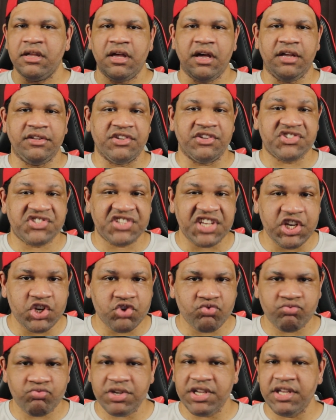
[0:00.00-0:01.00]
the
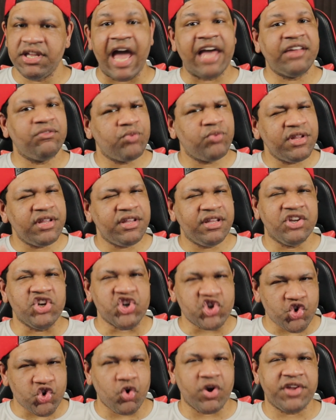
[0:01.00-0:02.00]
scenery. I really
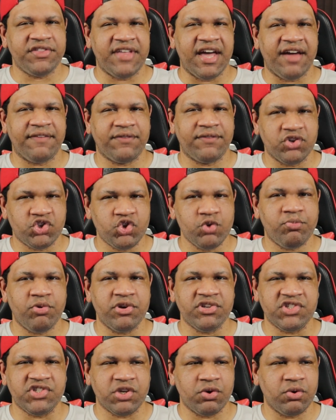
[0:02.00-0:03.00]
enjoyed that for
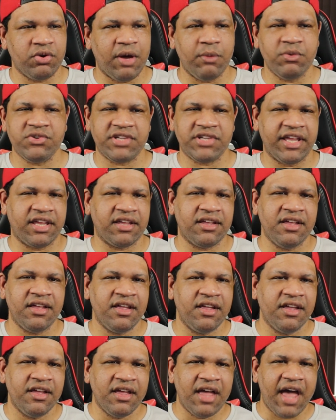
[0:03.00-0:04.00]
2.0. I was like,
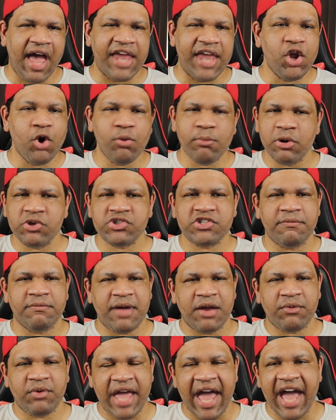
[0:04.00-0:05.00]
I know most of
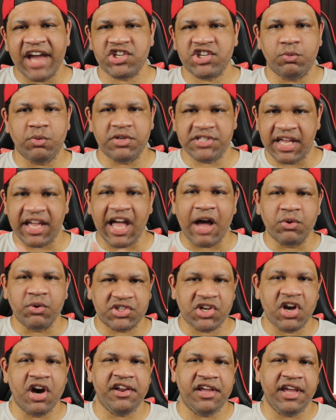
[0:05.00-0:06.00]
my reaction was like I
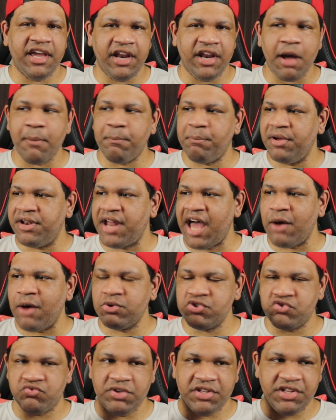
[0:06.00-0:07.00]
was cutting it up, but I
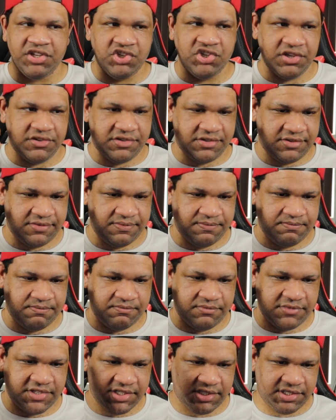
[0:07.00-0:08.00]
was really just
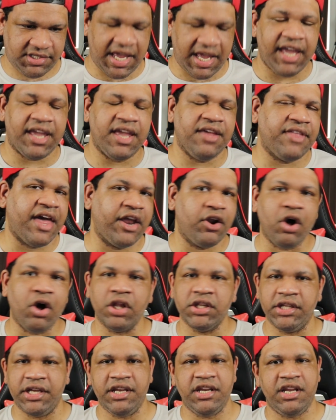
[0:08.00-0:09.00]
taking that
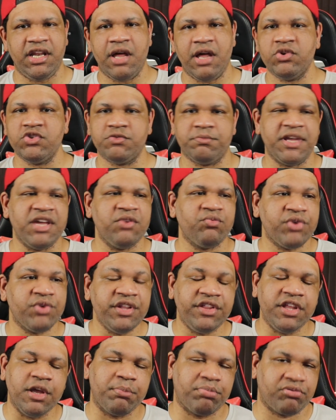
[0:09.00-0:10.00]
all in, and I was being
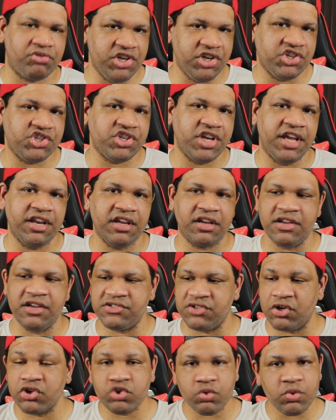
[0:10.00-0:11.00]
really appreciated
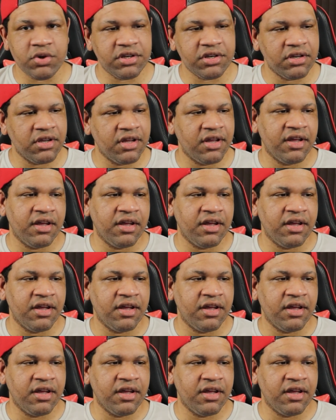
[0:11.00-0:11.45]
because they're doing